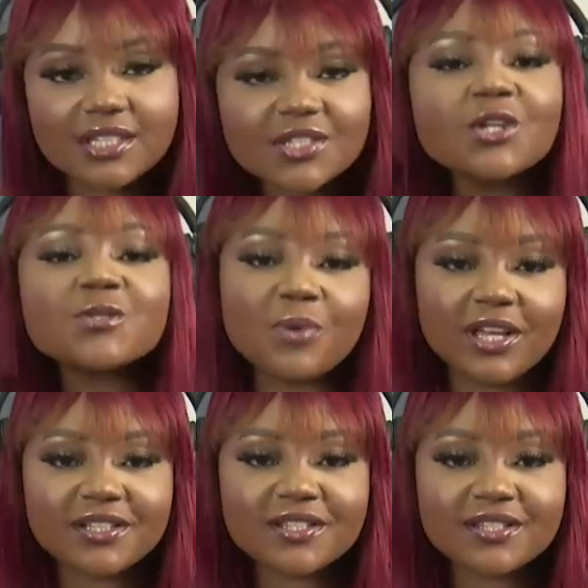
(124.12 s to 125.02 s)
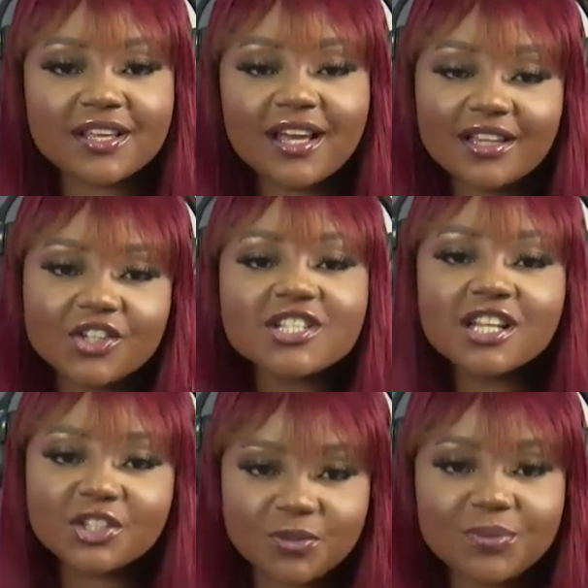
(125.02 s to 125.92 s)
suspense. I just
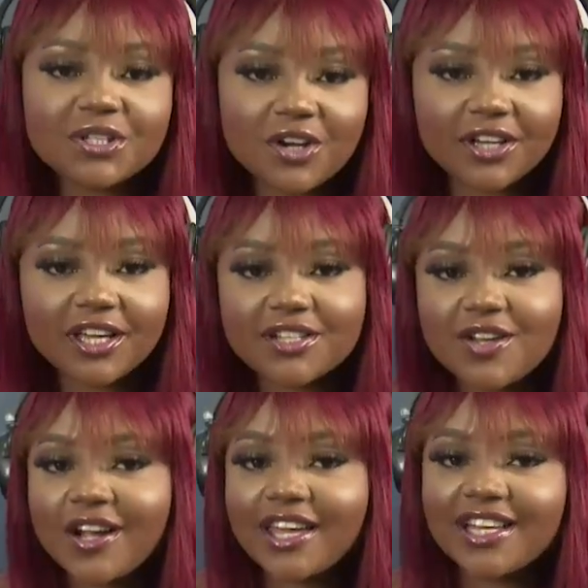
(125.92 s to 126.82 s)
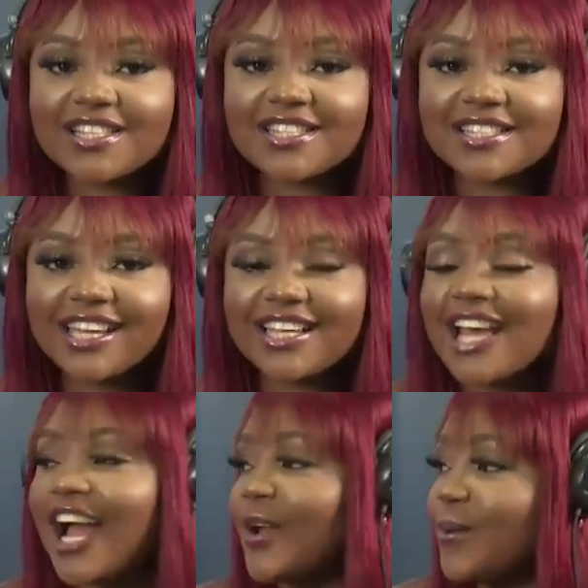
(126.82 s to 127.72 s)
let you meet our guest. So our guest today is
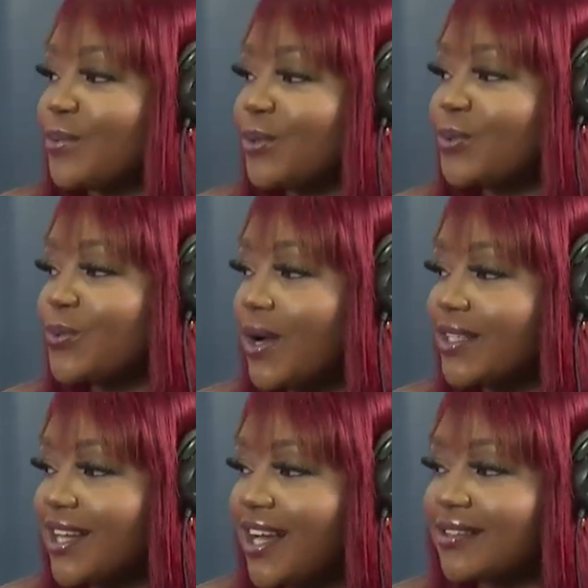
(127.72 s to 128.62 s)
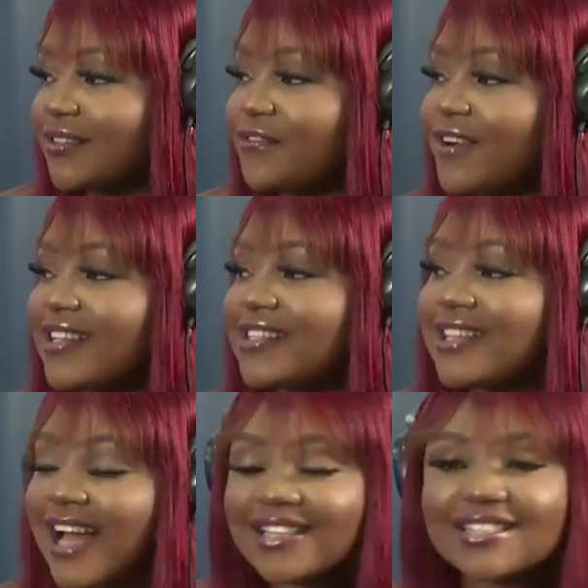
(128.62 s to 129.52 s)
Ayanbolu Wonder, the
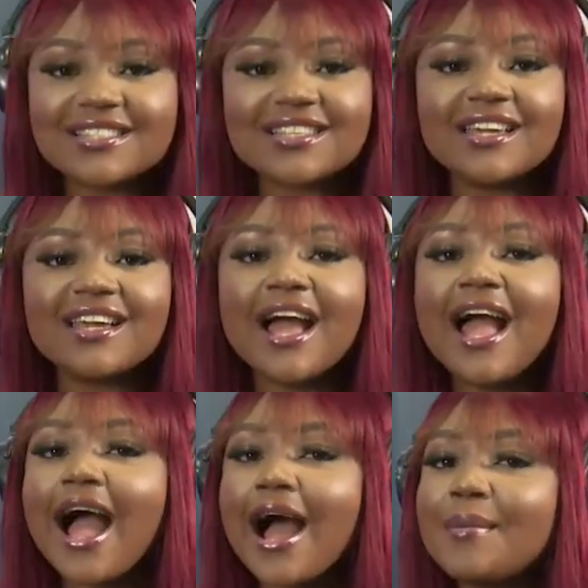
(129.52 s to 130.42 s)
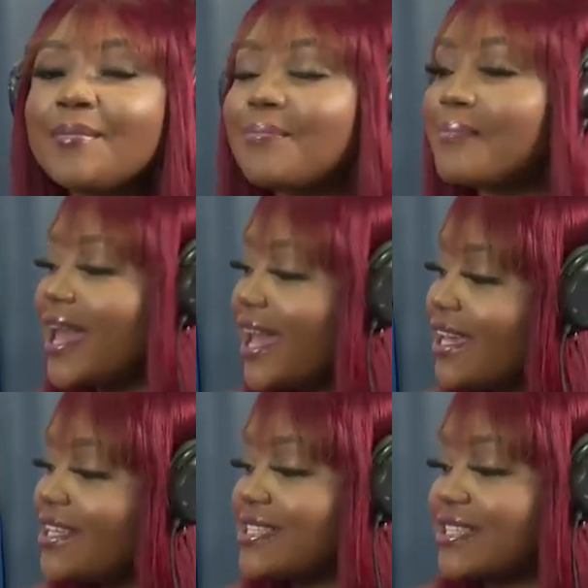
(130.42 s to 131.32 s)
fantastic,
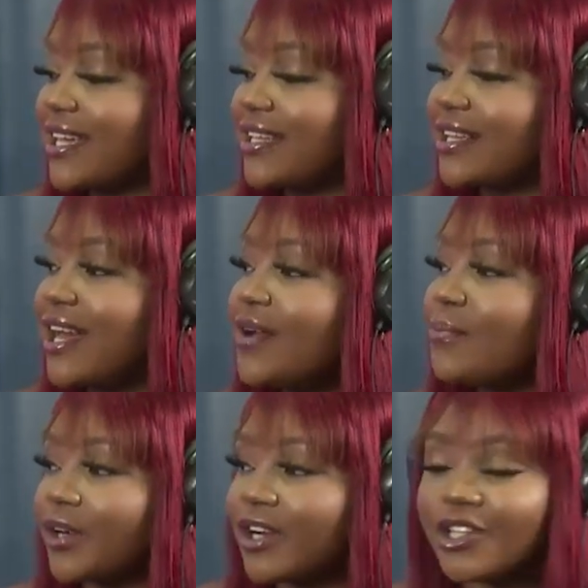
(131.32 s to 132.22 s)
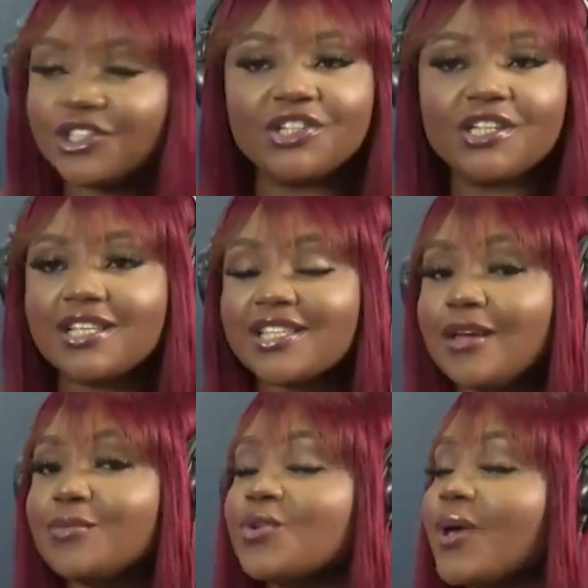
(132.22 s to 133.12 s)
amazing percussionist, and
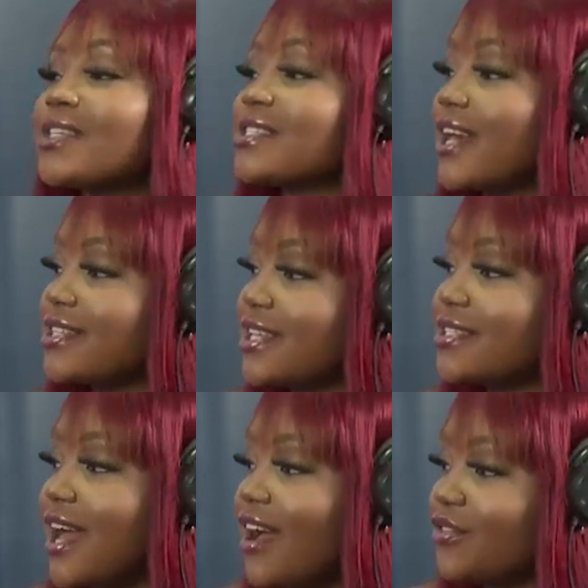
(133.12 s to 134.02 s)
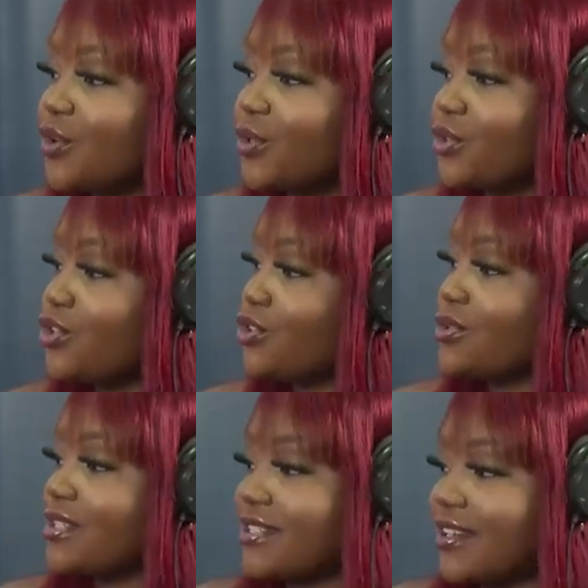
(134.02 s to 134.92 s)
I'm so excited to have you on the show
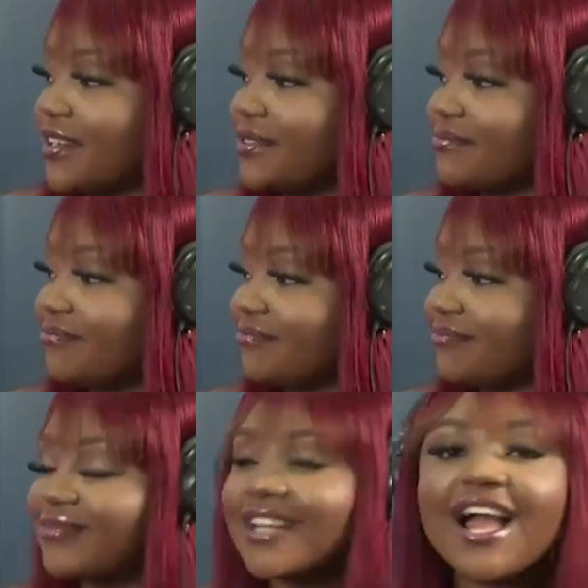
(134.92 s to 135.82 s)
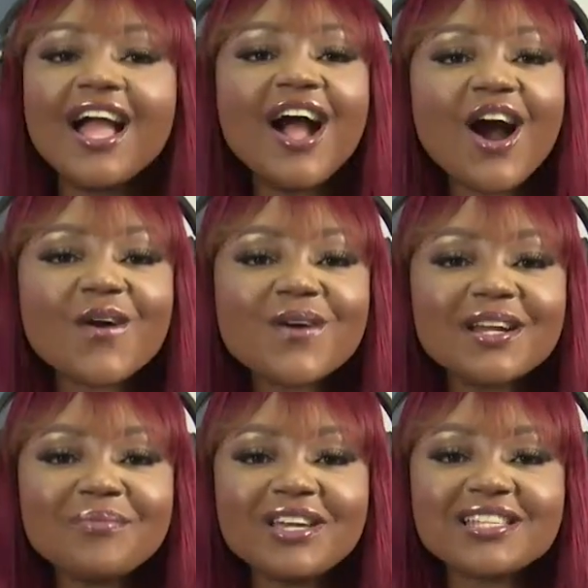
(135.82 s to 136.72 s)
today. Thank you. All right,
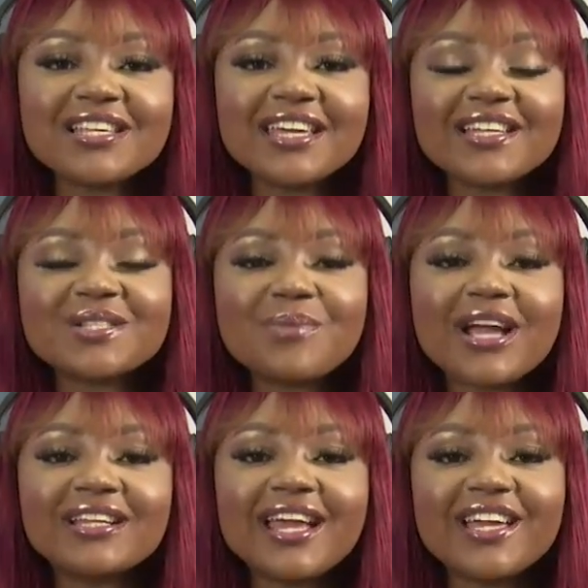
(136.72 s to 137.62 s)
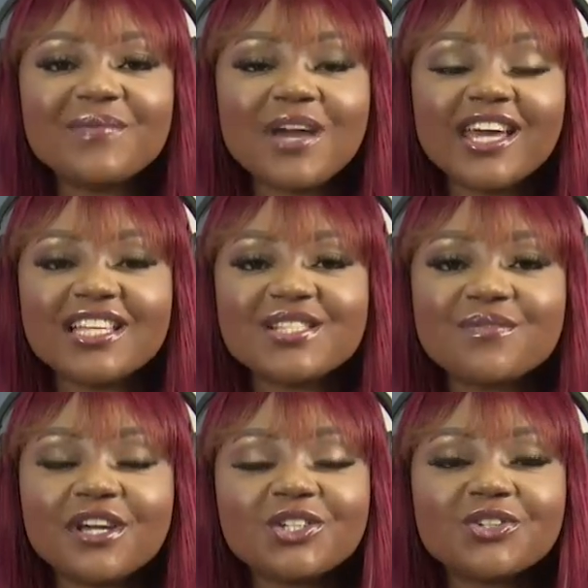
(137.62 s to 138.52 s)
amazing kids, my name is
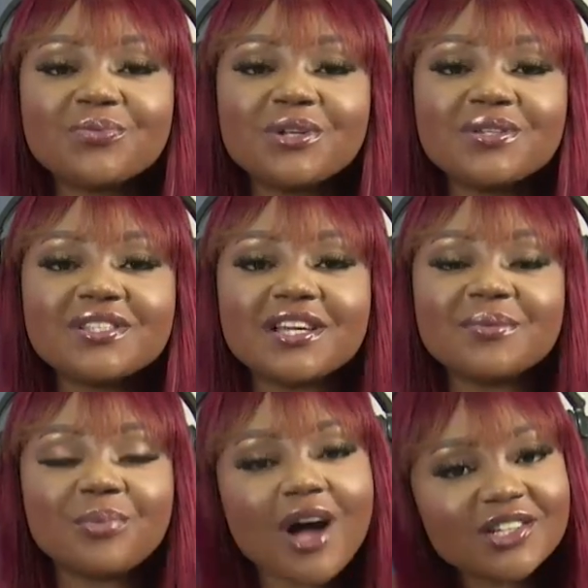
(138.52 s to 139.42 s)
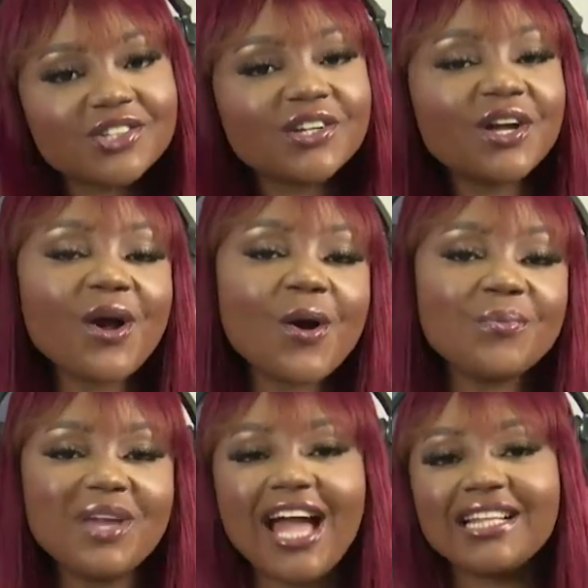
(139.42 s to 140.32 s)
Victory Wilson, but you can call
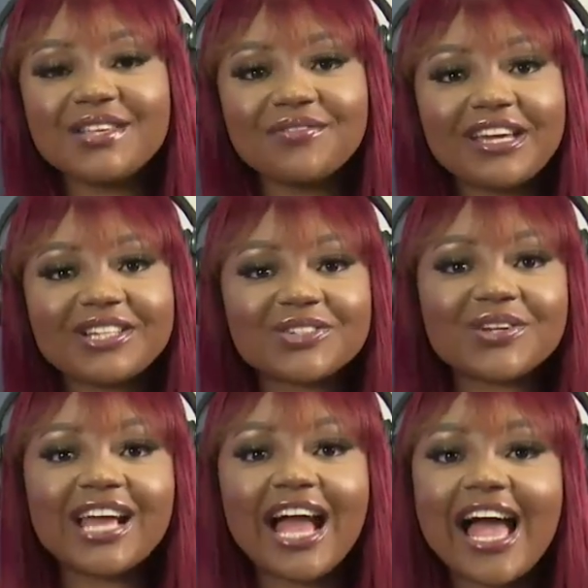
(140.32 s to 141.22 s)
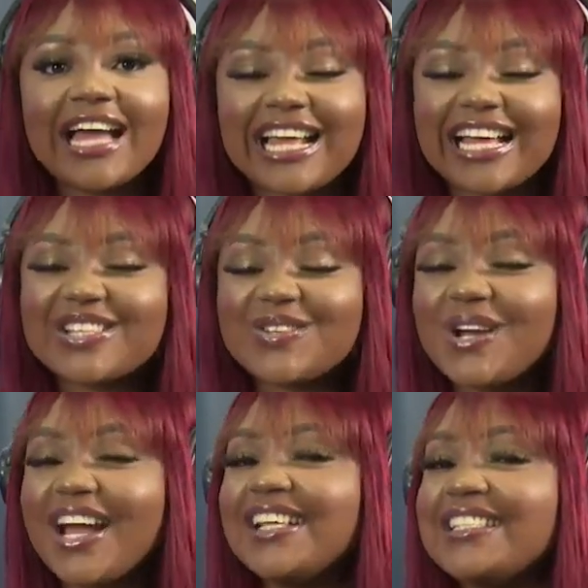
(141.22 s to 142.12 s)
me Auntie Victory, and as you
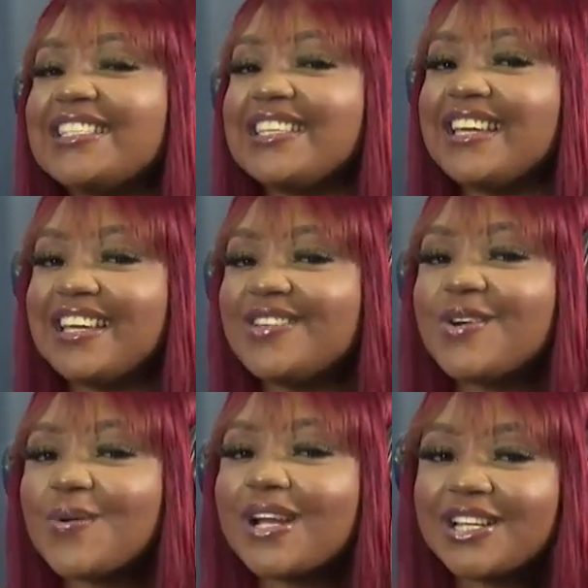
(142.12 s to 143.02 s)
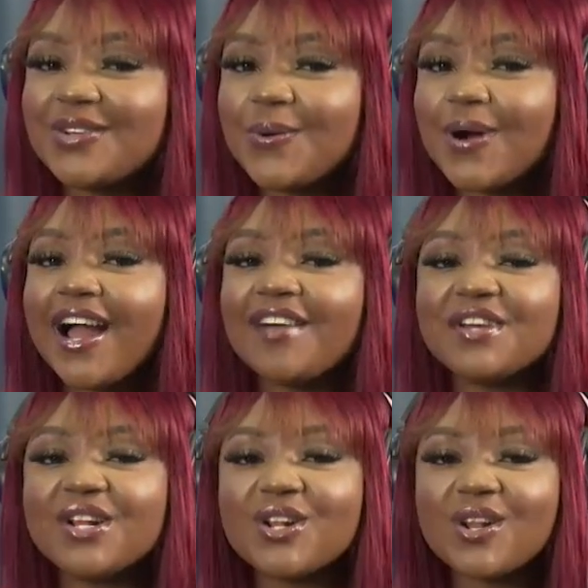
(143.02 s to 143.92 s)
can see, you already know I have
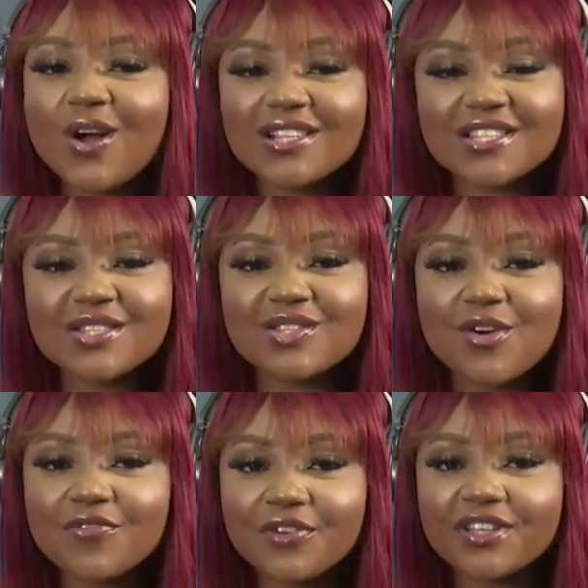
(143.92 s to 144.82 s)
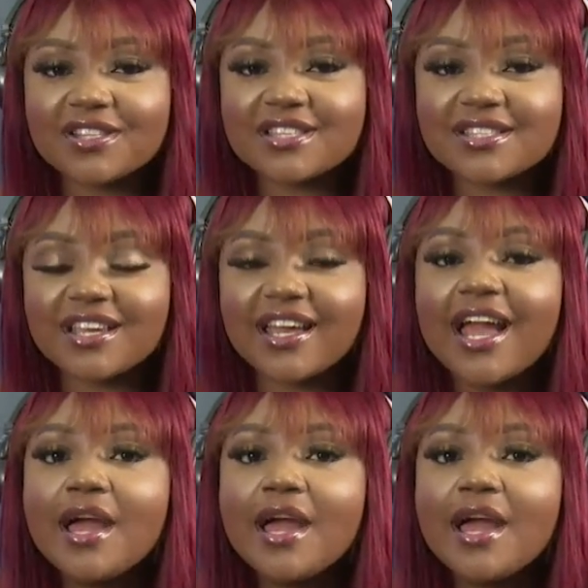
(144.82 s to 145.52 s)
a lot in store for you today.